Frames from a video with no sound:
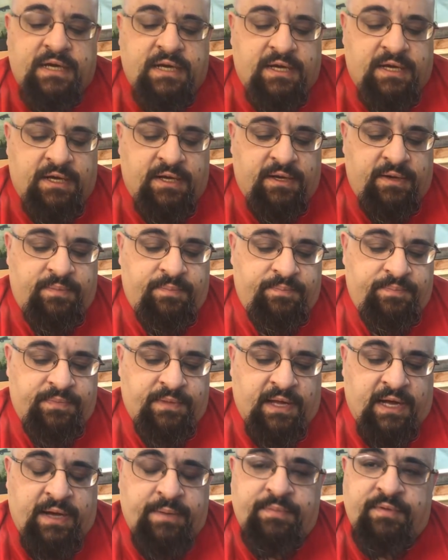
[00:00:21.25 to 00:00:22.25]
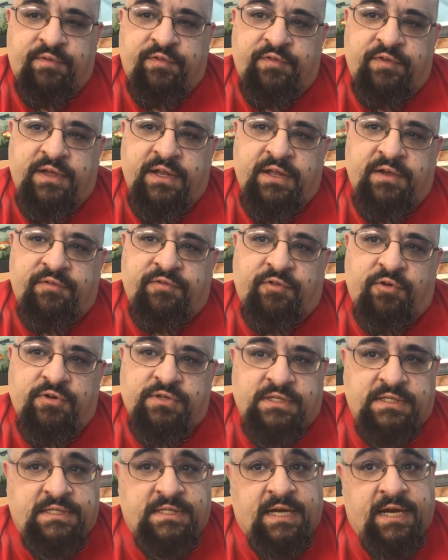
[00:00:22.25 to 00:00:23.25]
I've been feeding
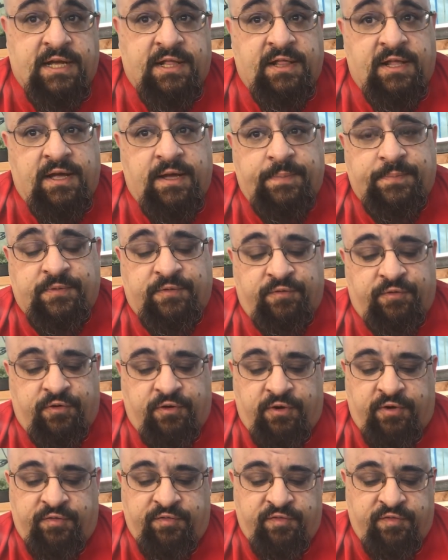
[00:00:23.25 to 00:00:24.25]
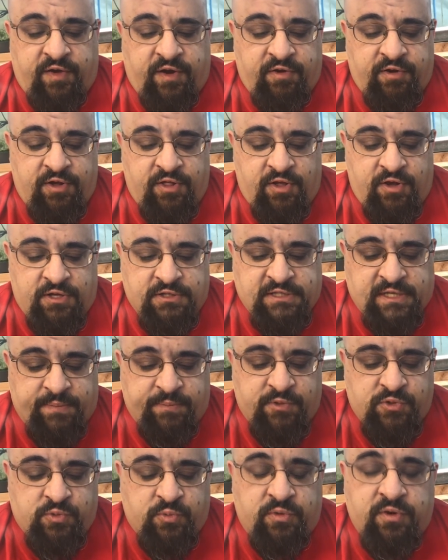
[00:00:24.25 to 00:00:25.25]
Frozen Cyclops for a very long
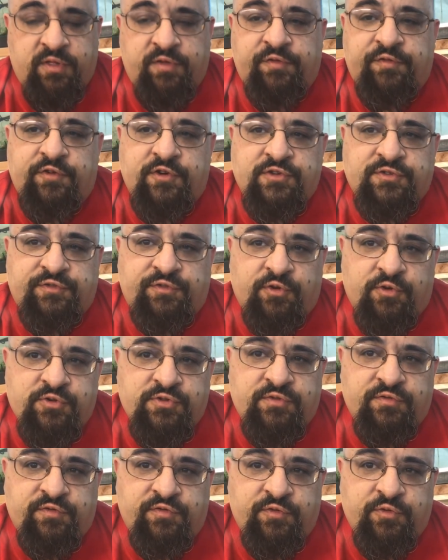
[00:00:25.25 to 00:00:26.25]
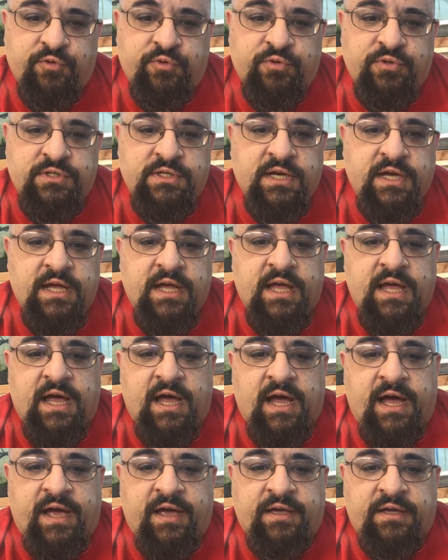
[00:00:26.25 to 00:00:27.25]
time. It was one of the first frozen foods
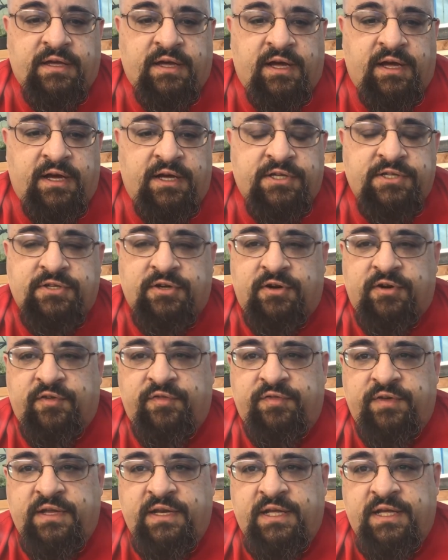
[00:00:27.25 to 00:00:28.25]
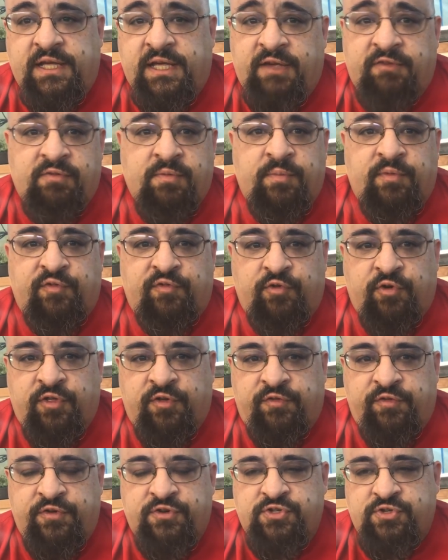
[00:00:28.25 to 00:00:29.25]
I started feeding, even before
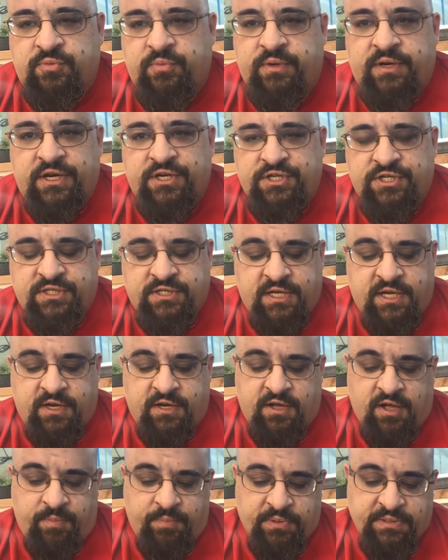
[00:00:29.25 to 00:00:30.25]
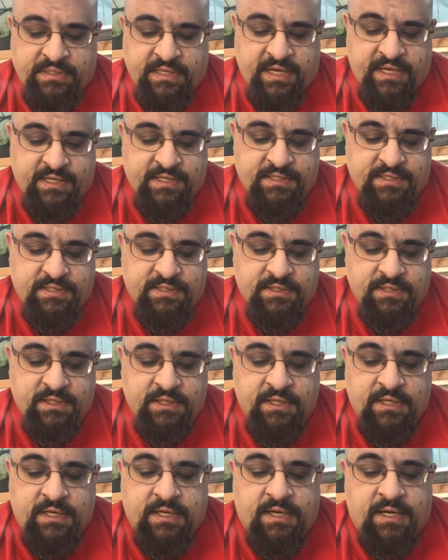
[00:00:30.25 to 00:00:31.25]
the fishing, when I just had a couple tanks.
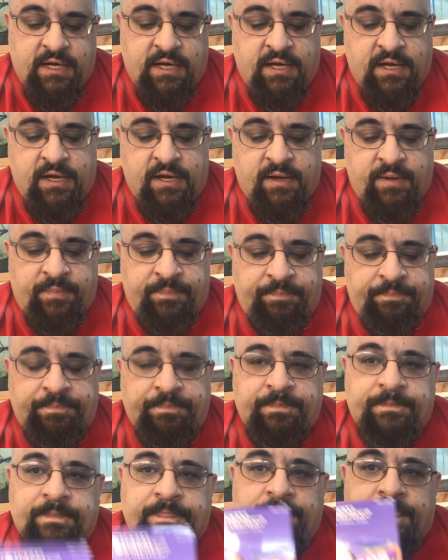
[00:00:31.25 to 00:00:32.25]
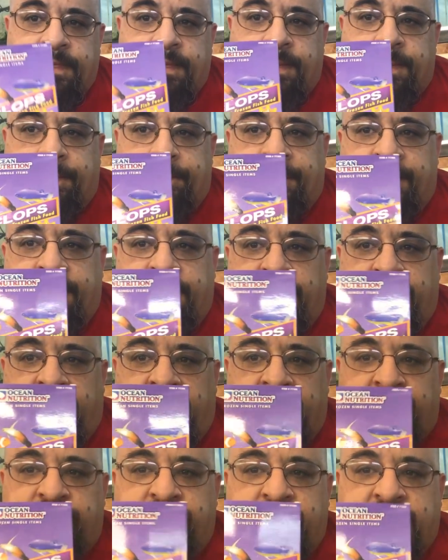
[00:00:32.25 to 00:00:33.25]
But
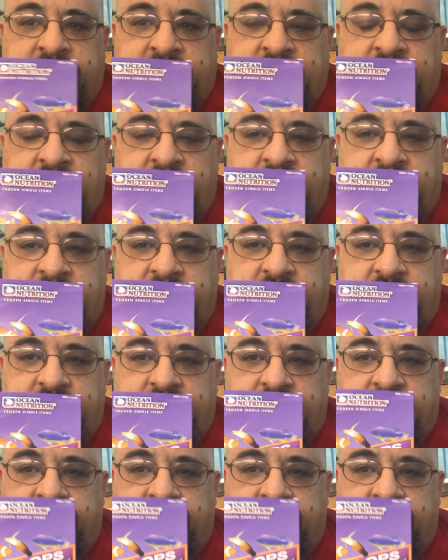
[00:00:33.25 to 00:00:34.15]
I really like